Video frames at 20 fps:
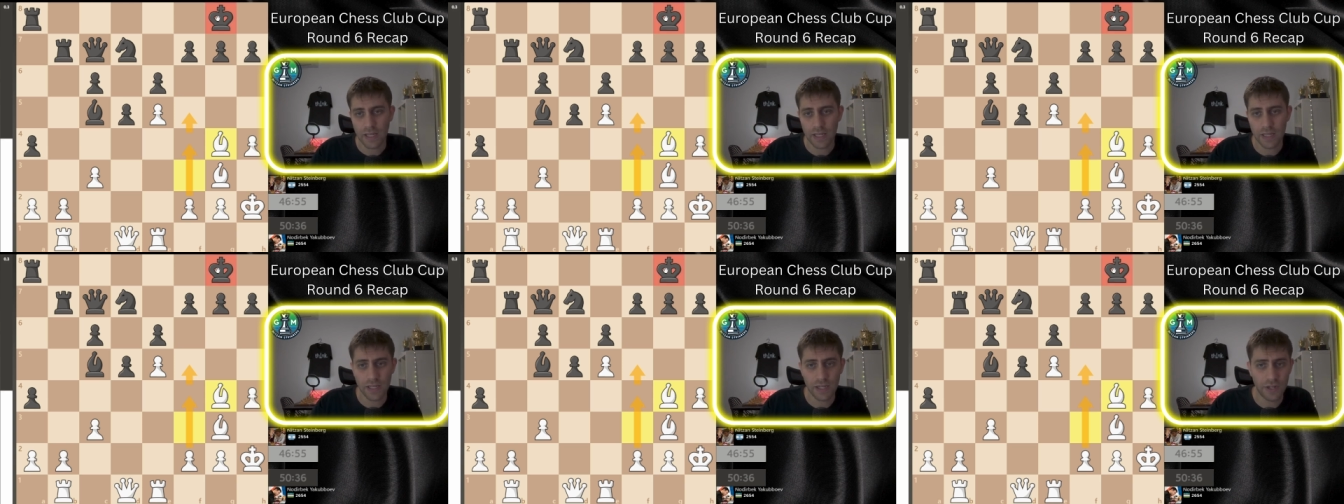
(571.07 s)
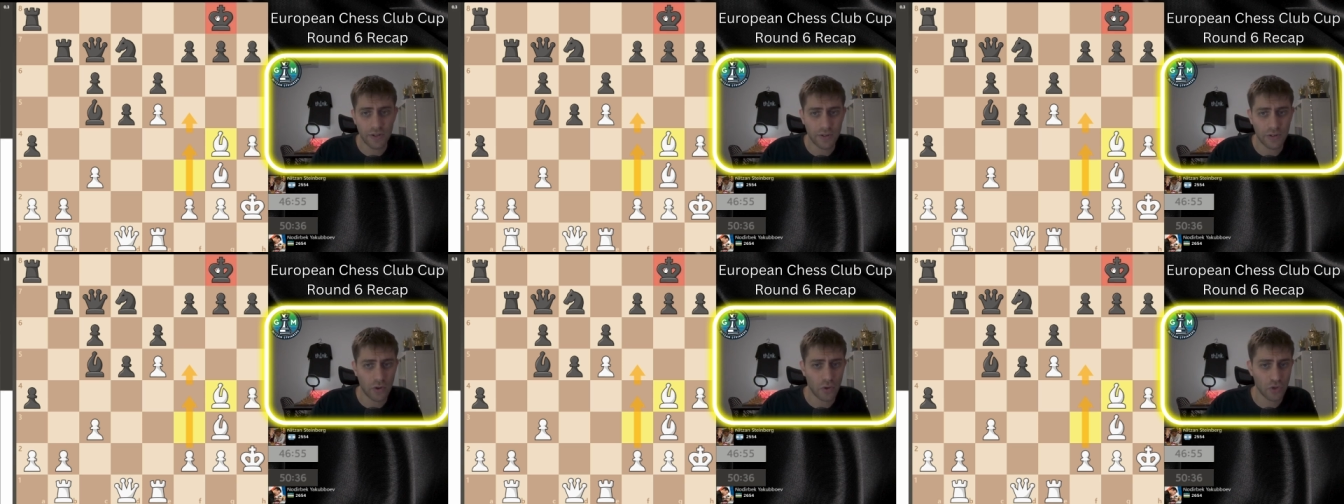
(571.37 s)

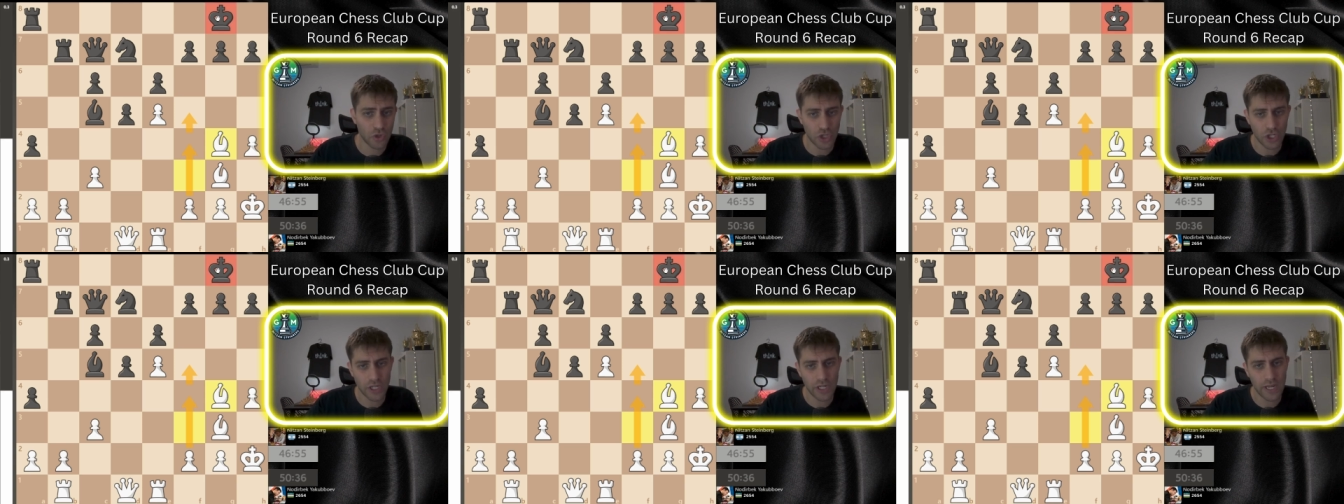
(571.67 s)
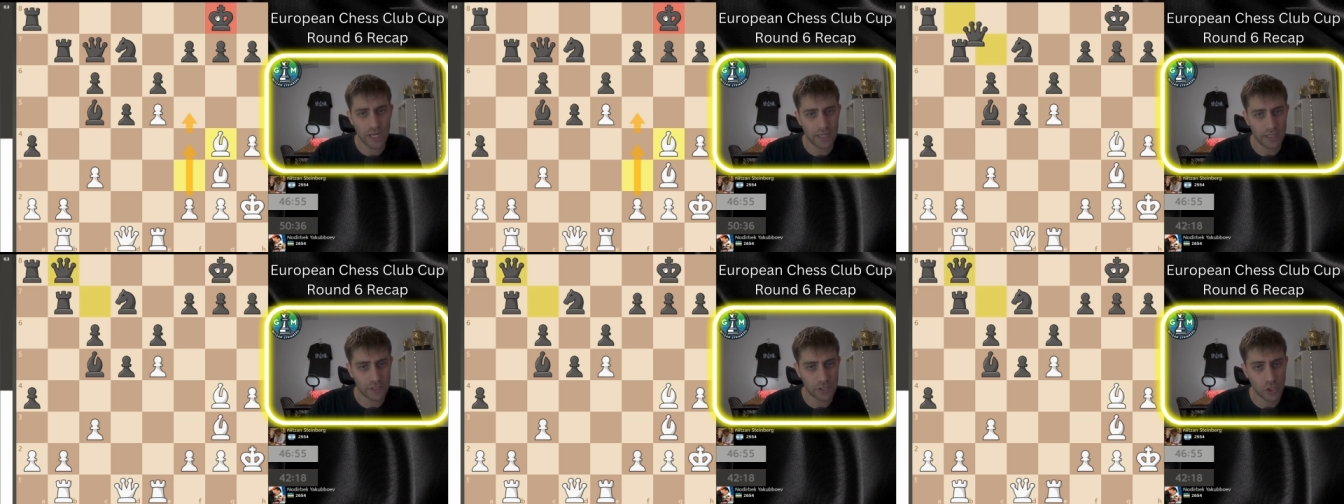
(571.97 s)
ear on
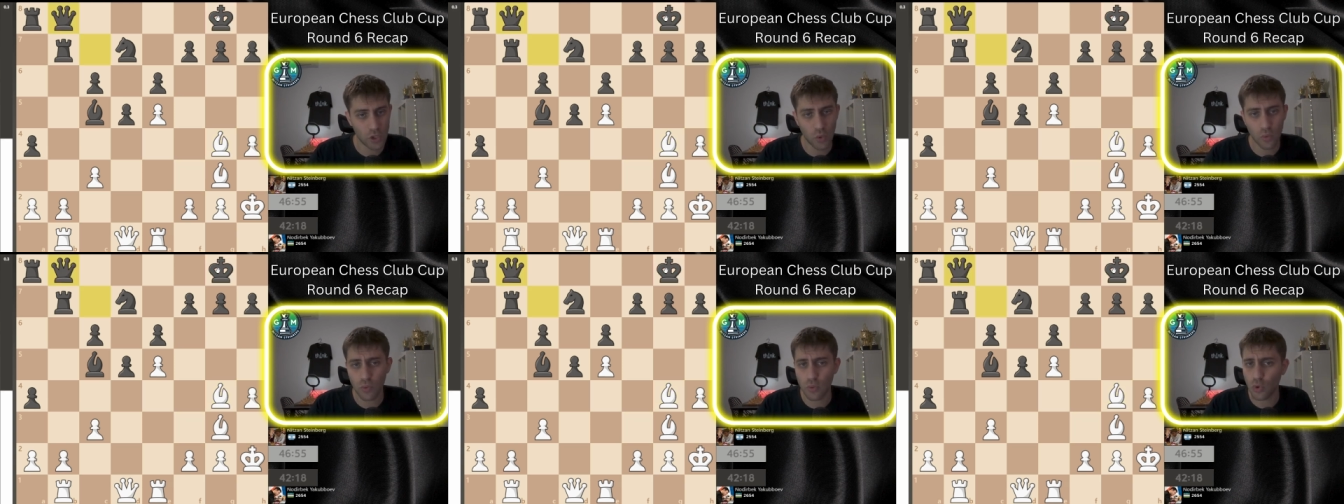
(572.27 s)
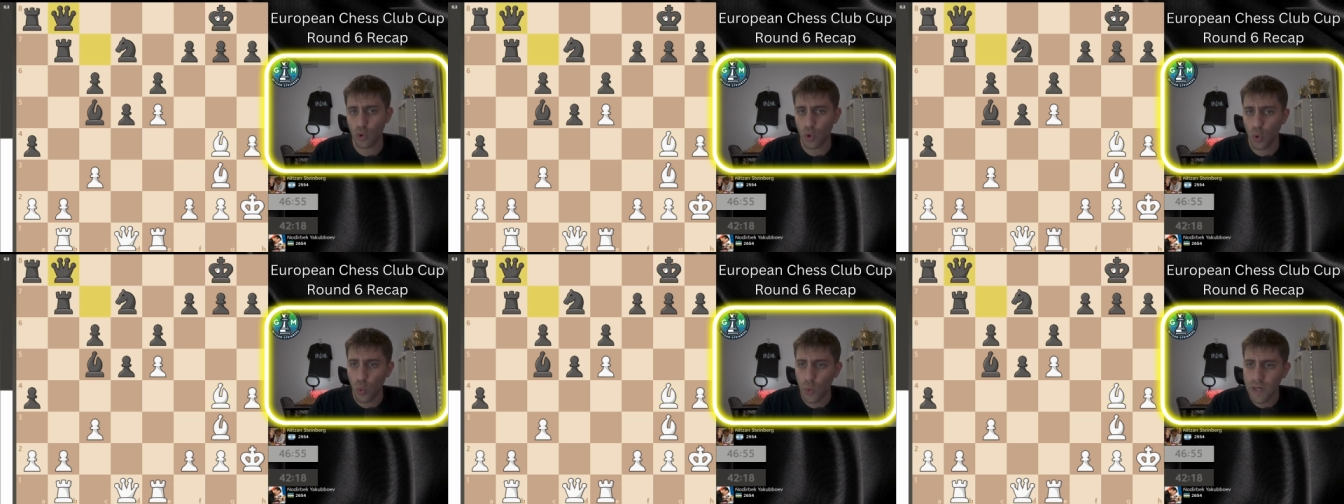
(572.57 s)
g8. So
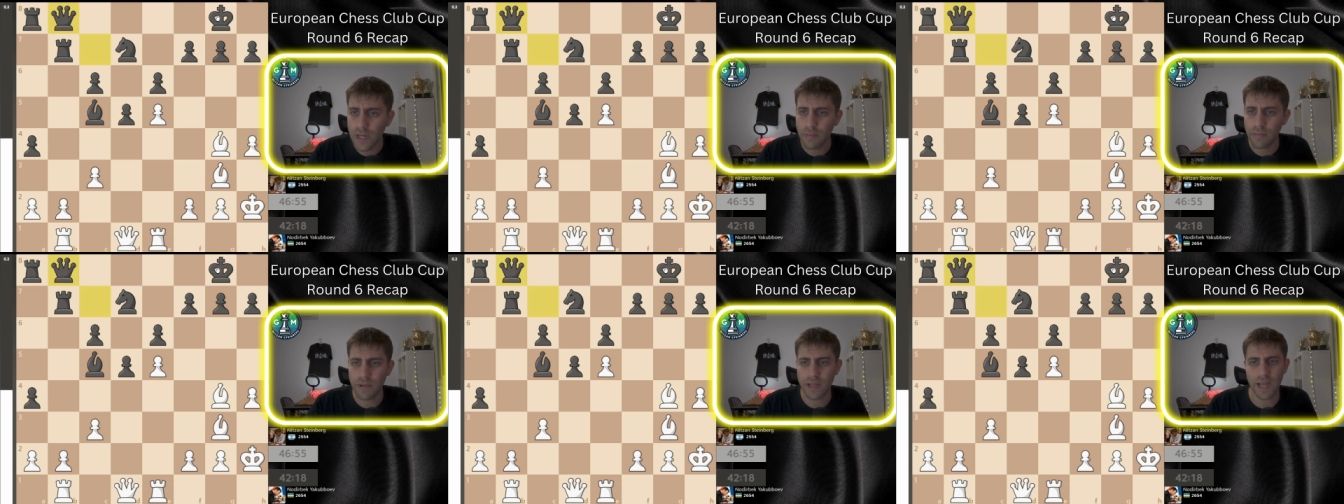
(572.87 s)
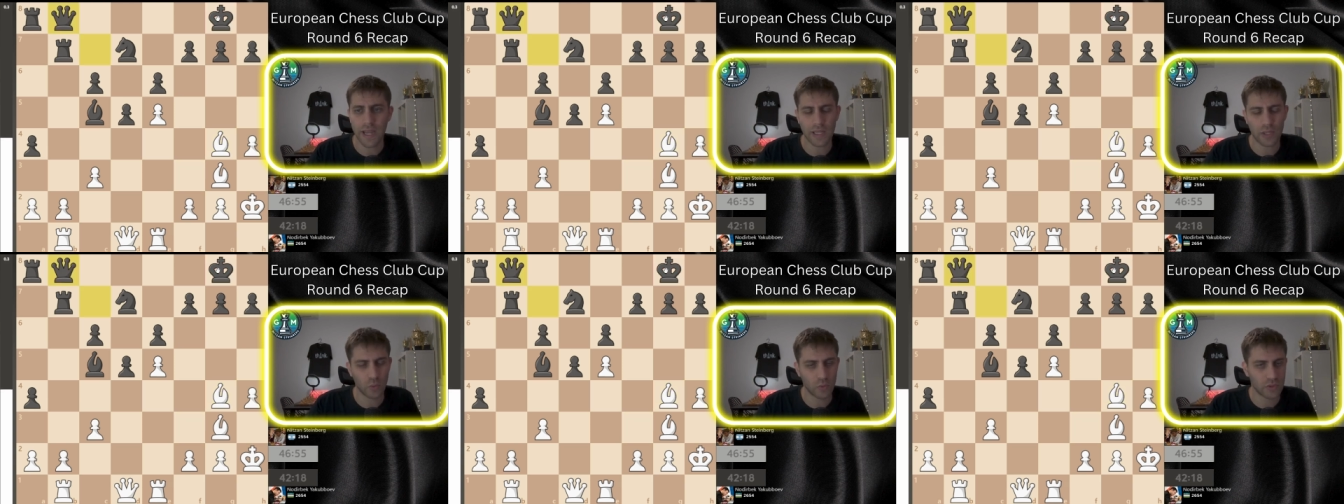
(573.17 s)
queen
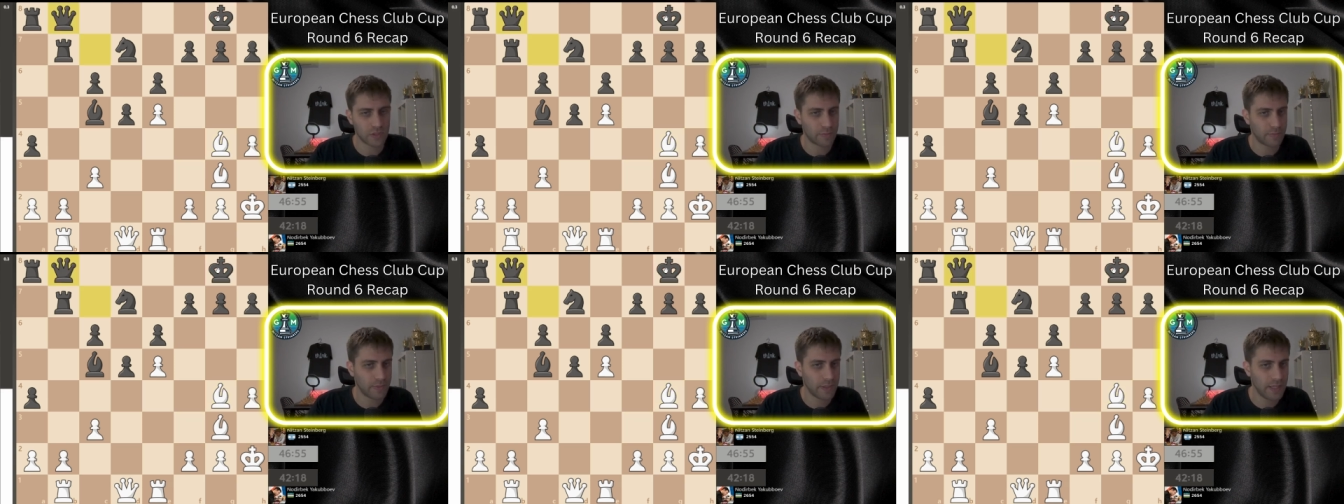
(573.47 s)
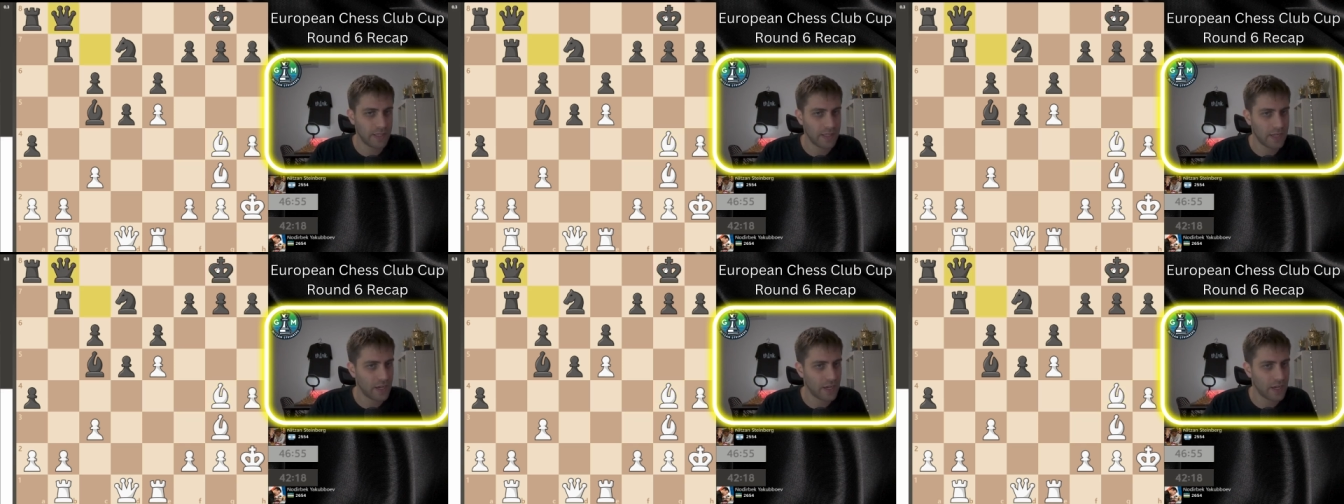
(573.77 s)
b8 was played.